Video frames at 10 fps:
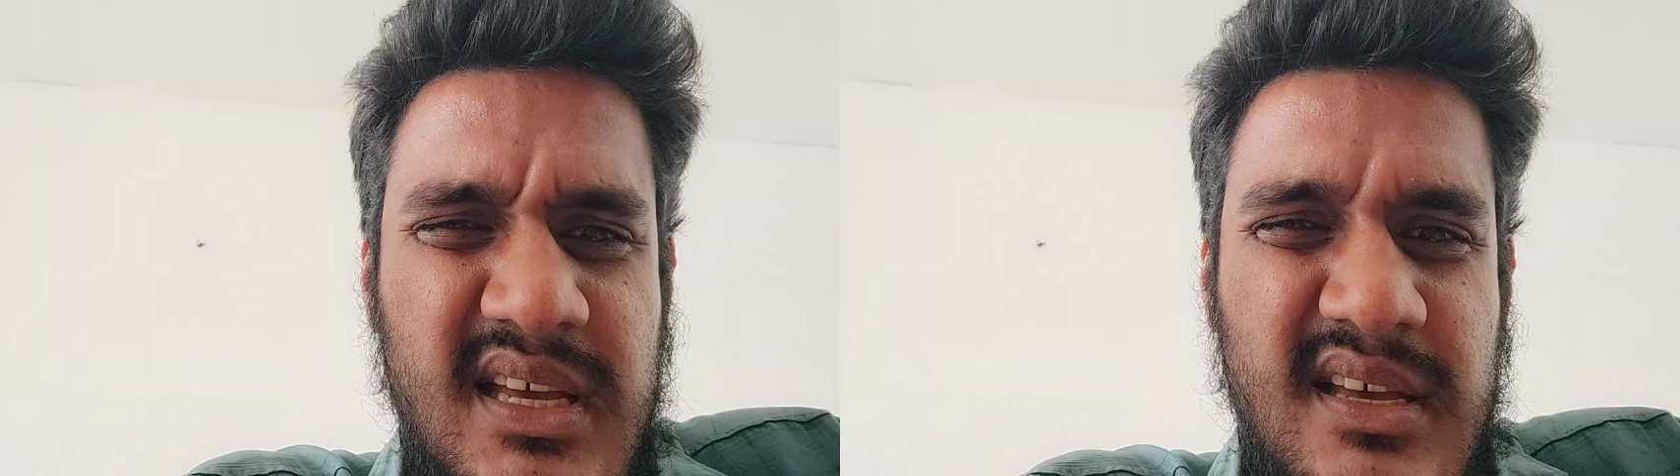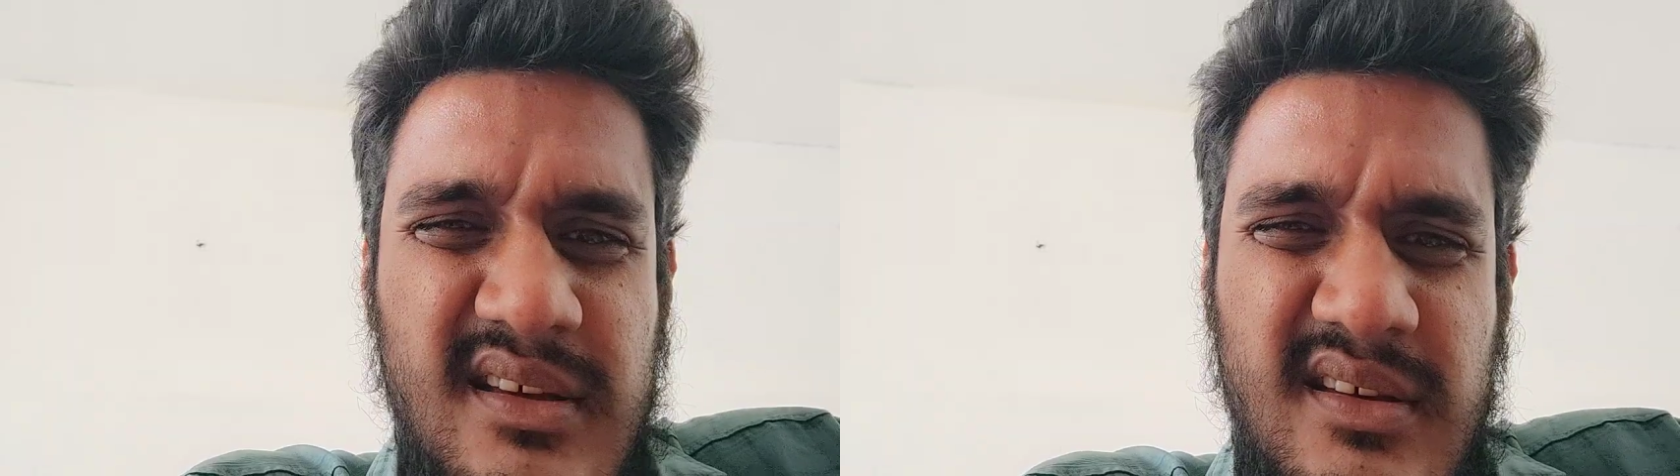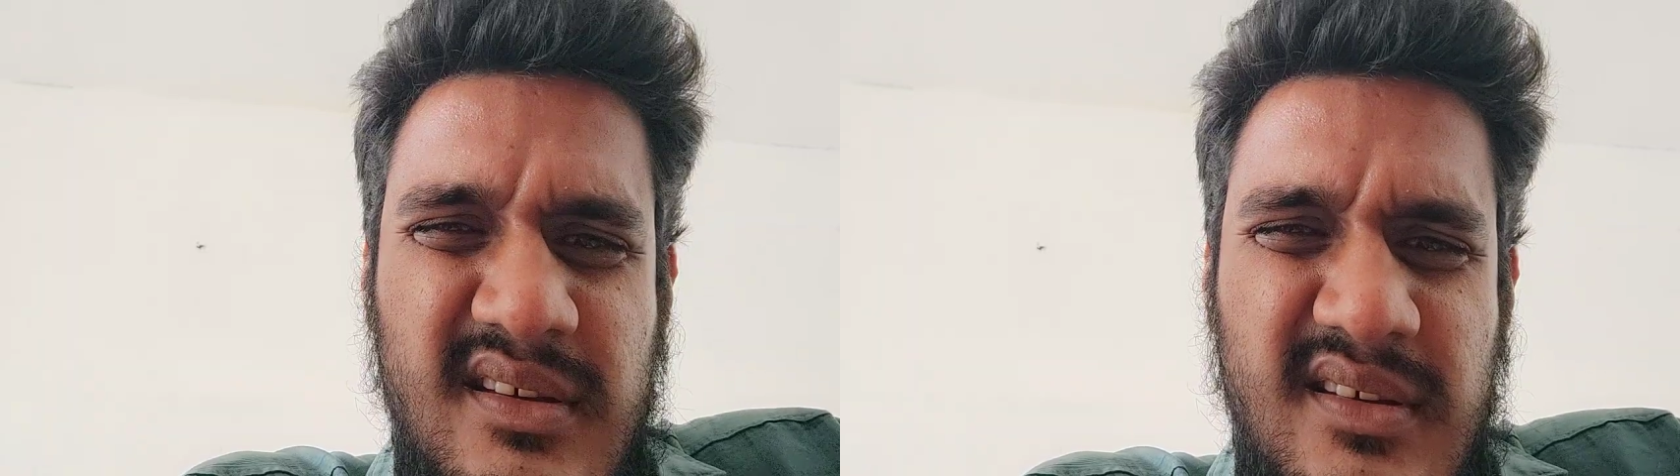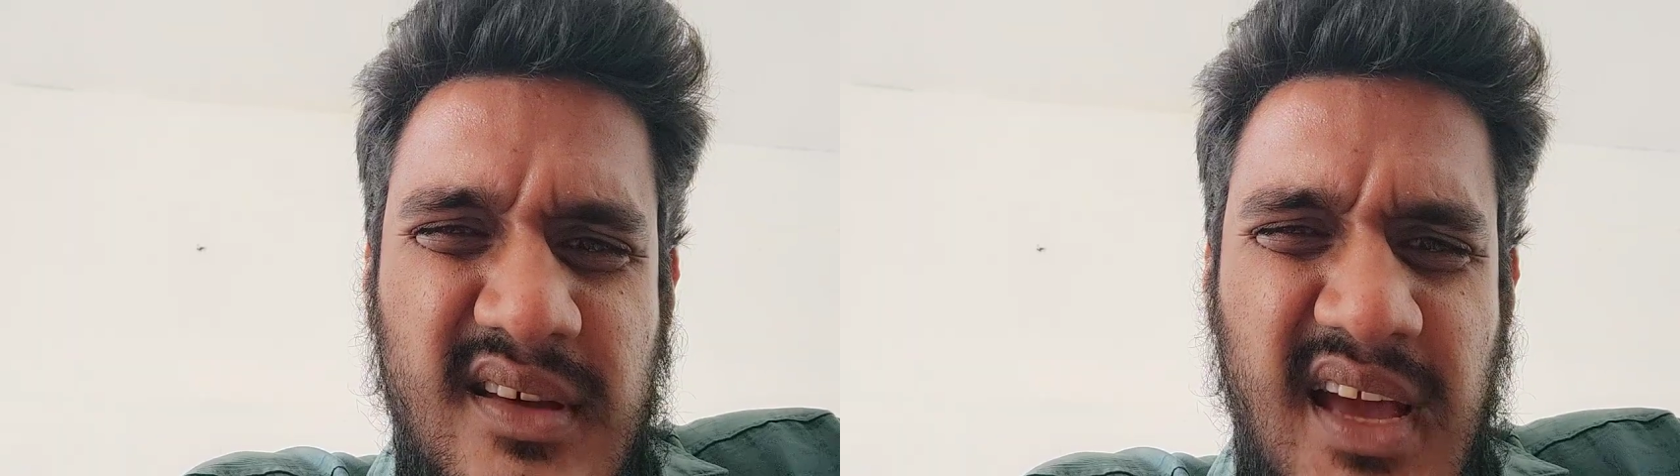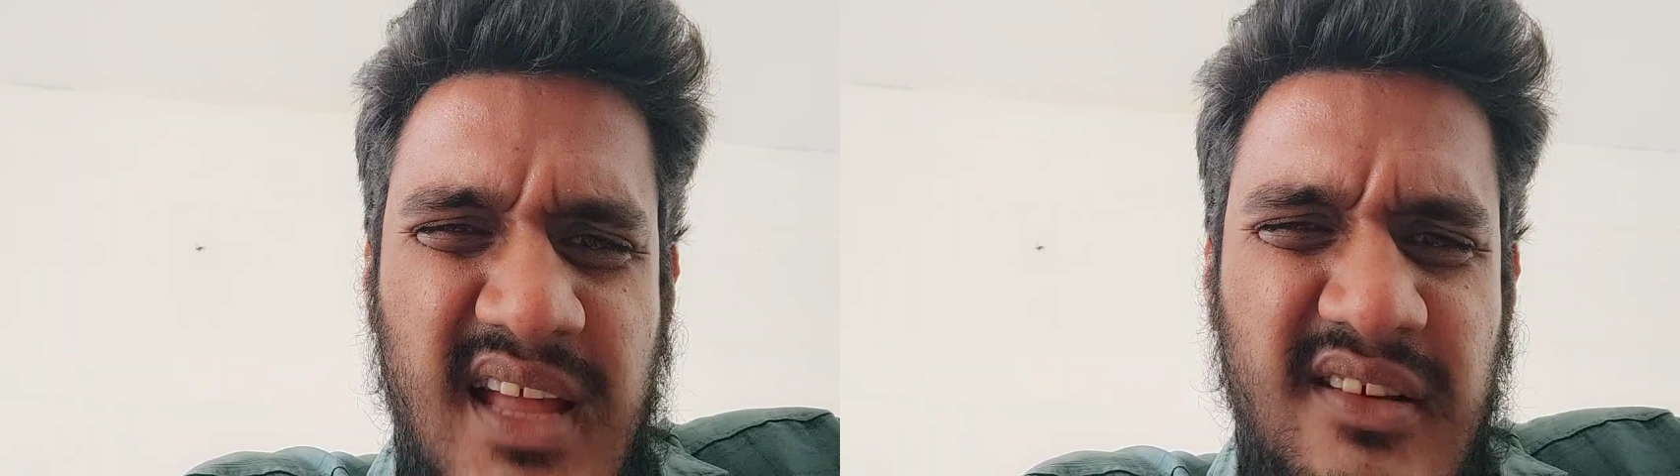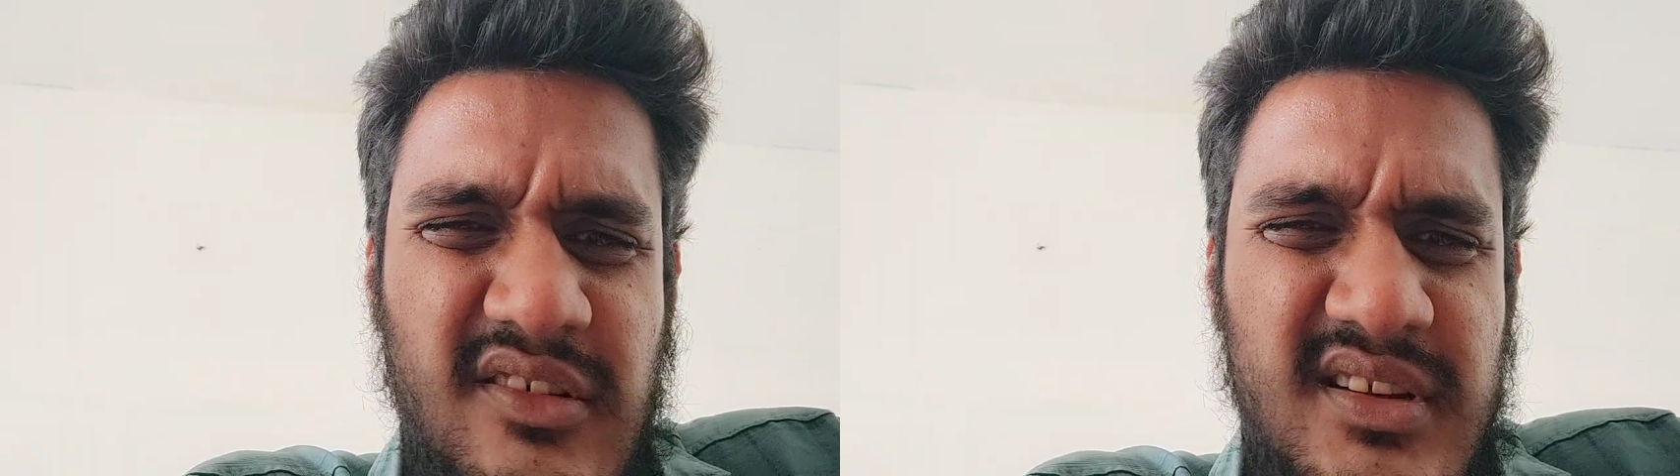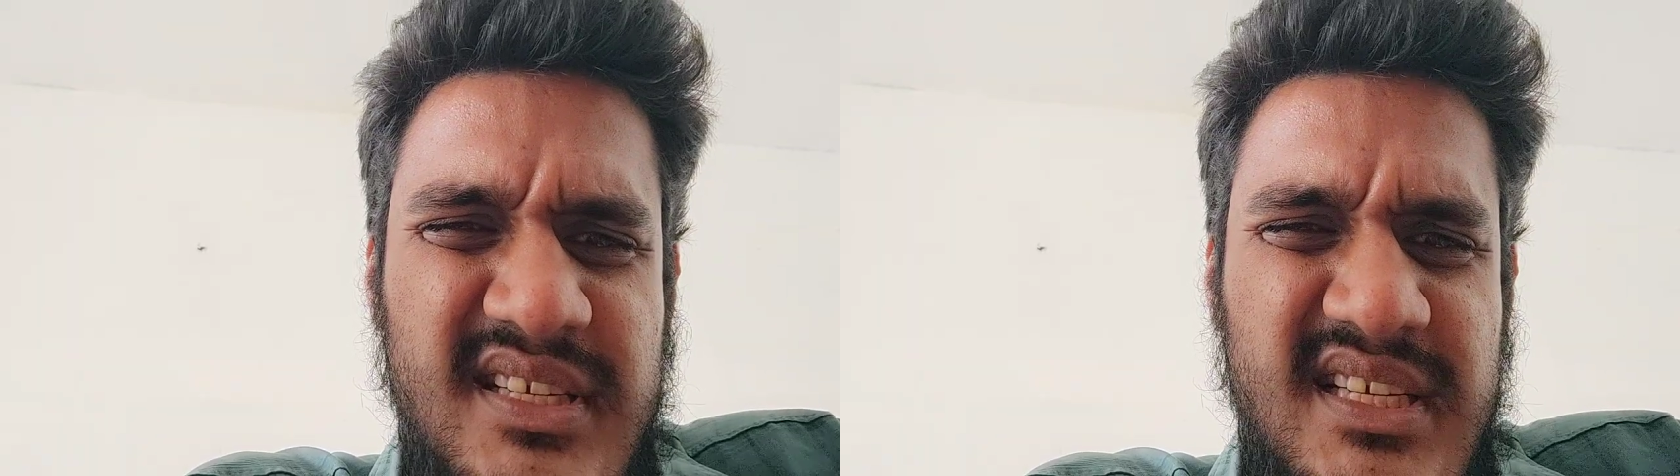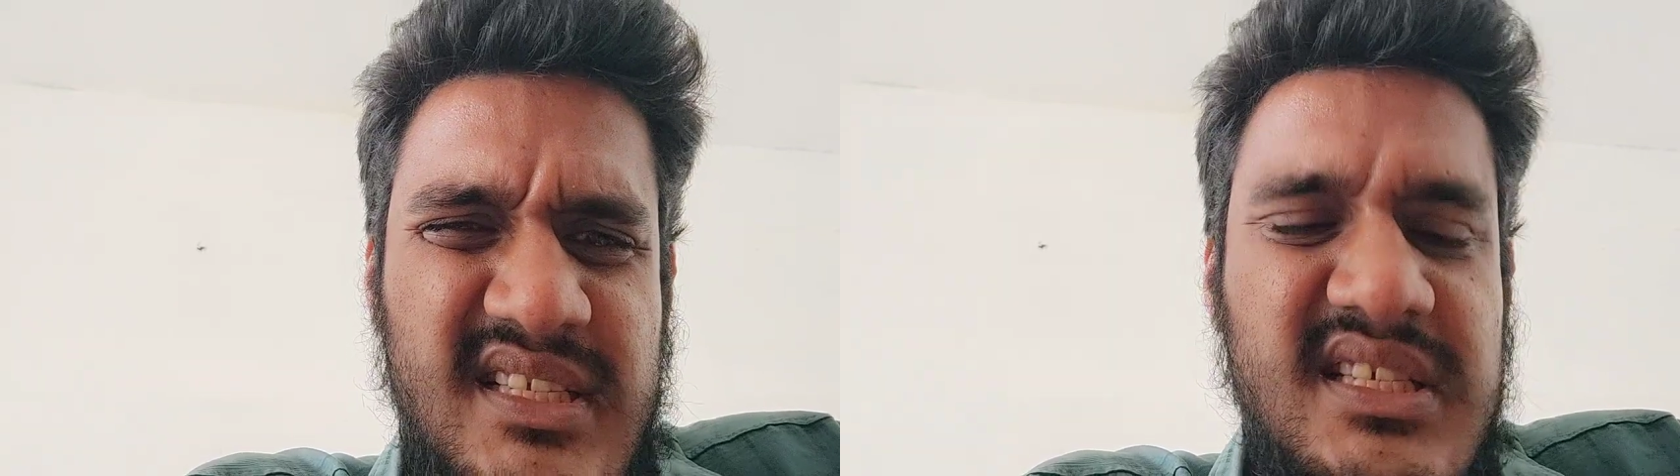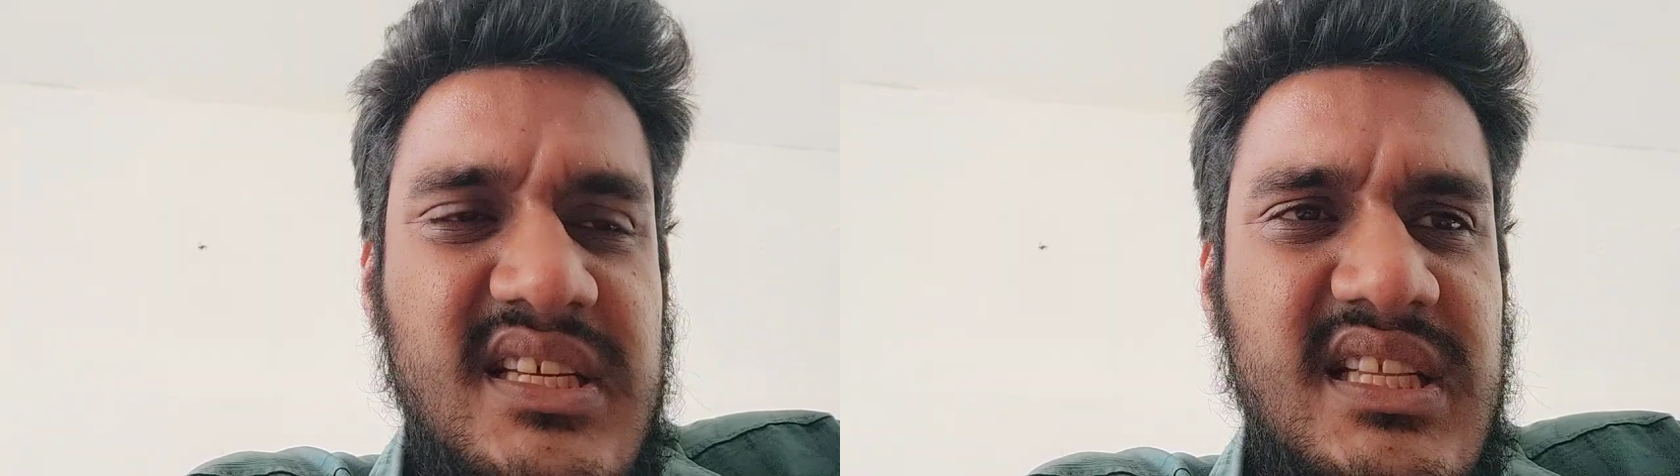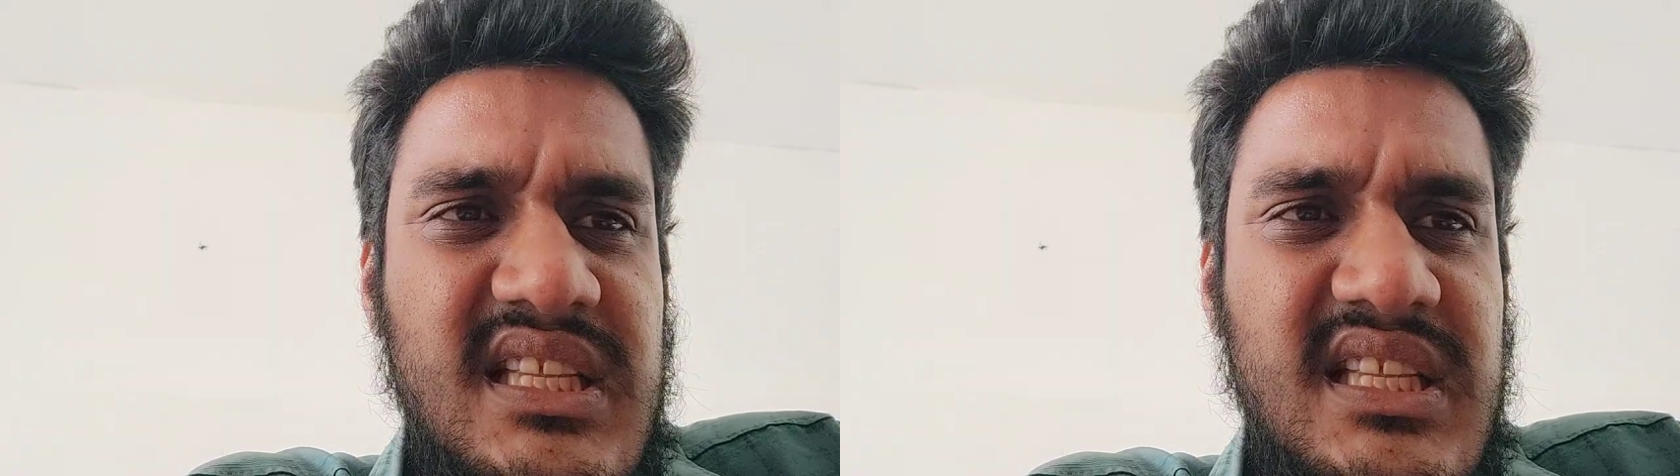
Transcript: and the content,